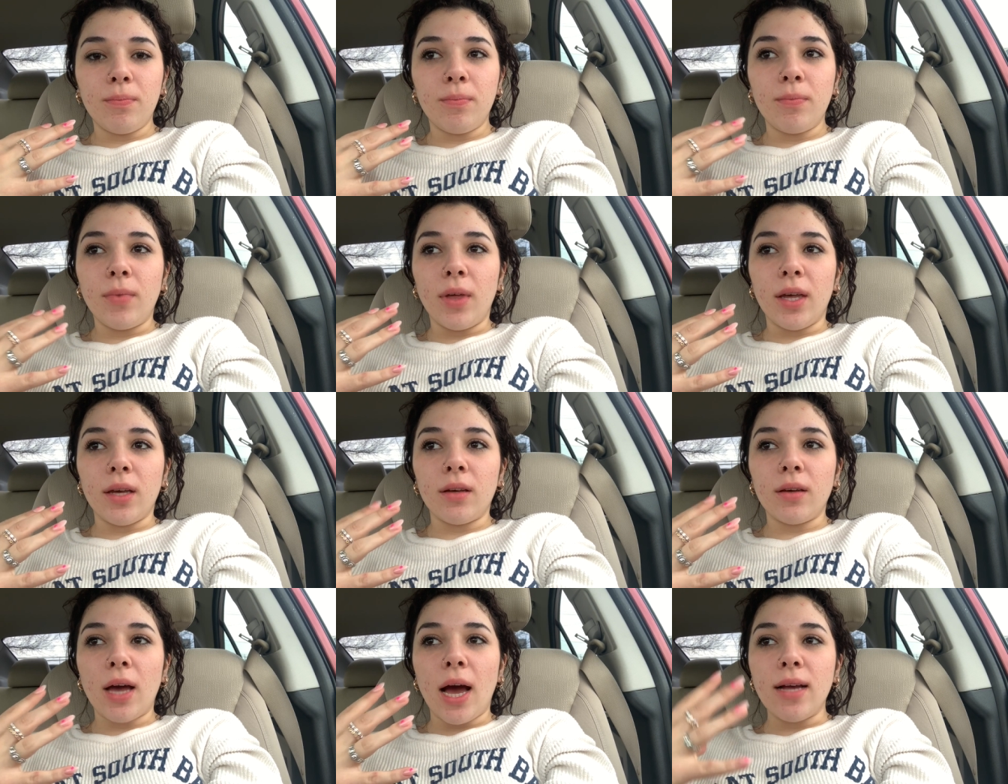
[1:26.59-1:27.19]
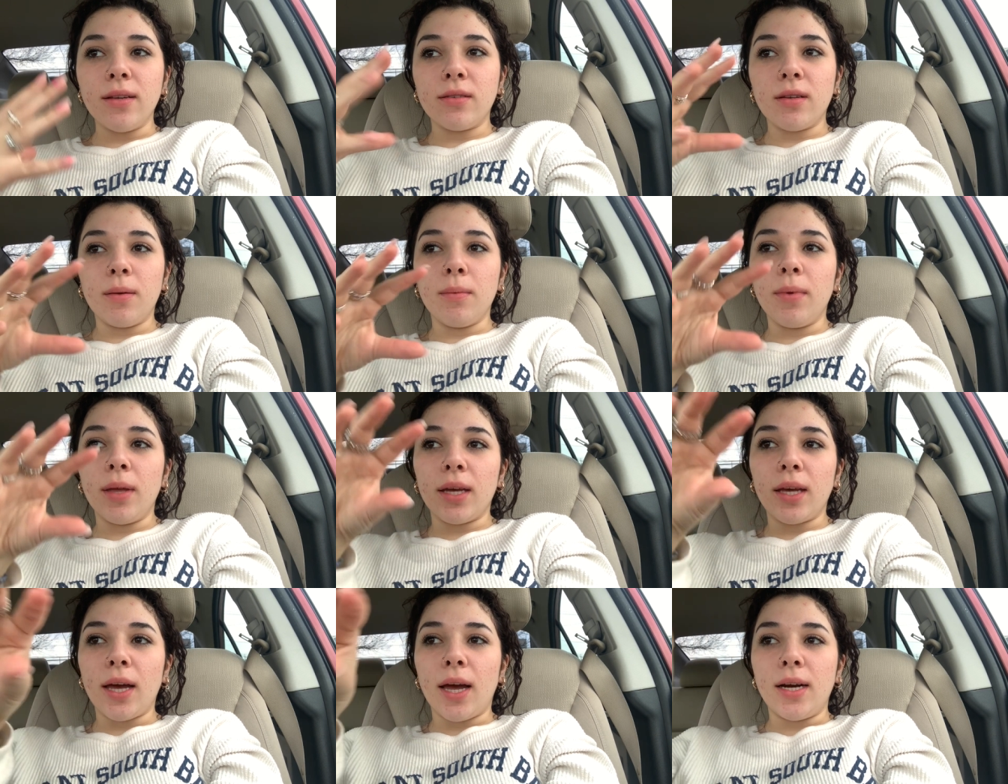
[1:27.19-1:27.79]
like, as I'm
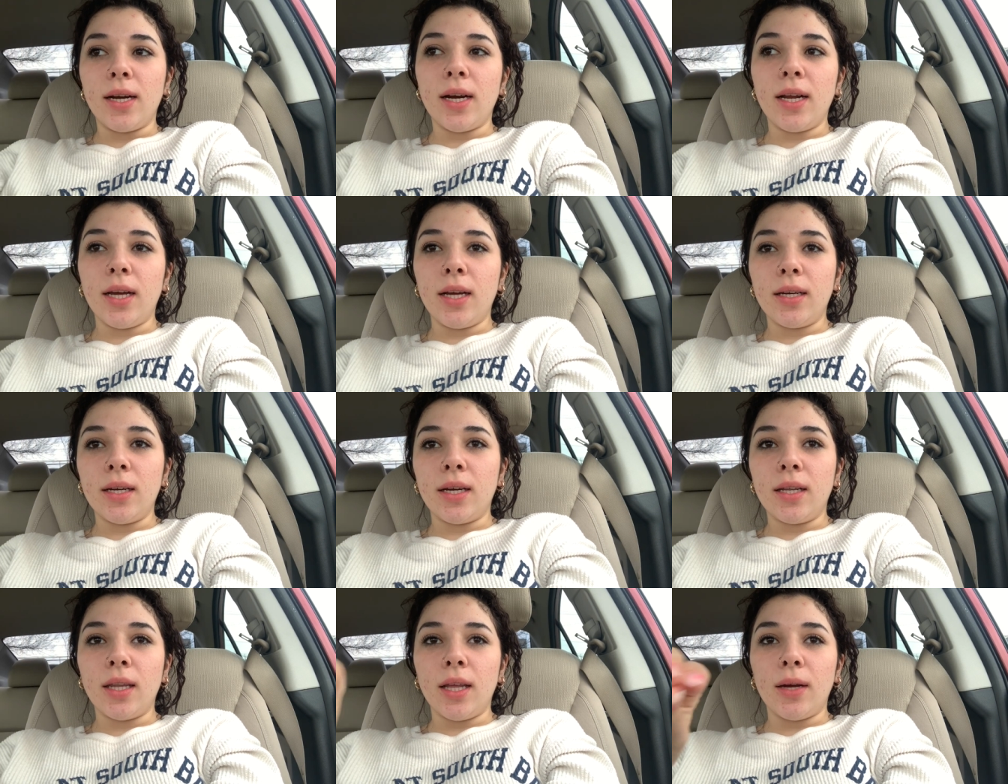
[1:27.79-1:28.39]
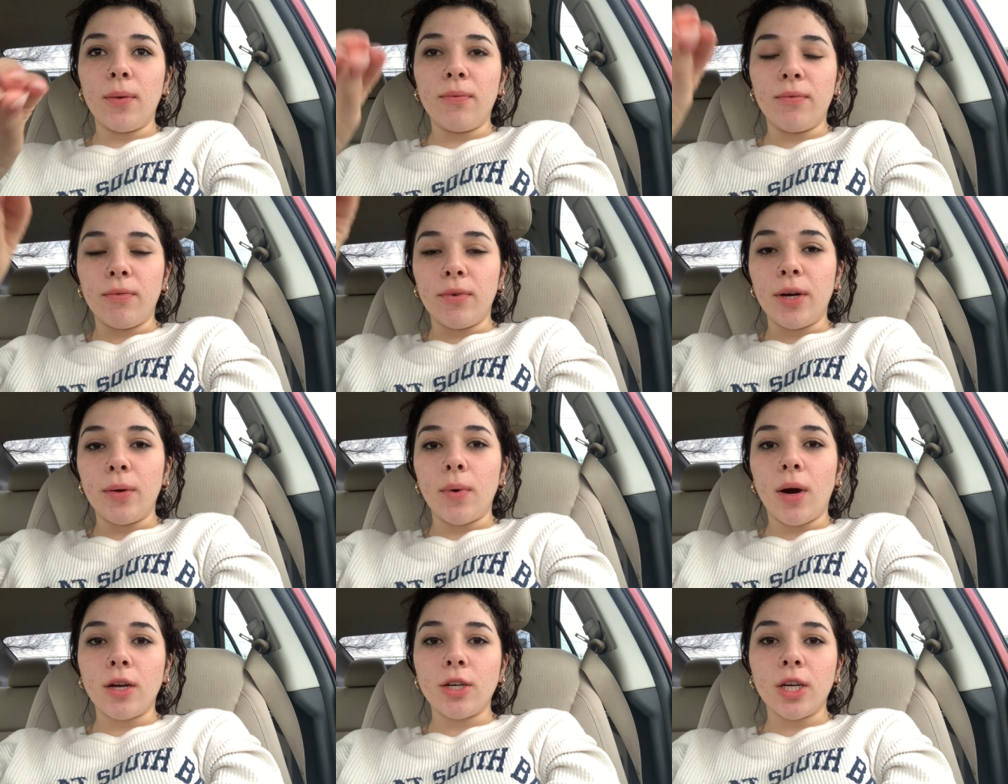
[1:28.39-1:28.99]
like editing and like
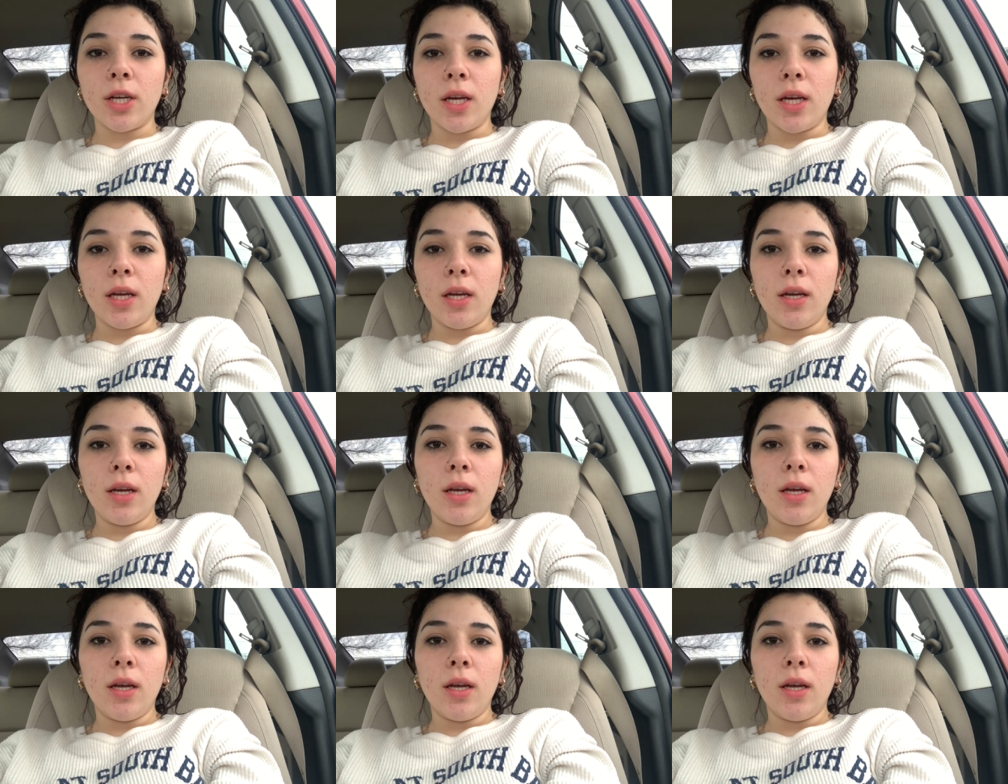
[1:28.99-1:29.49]
rewatching it,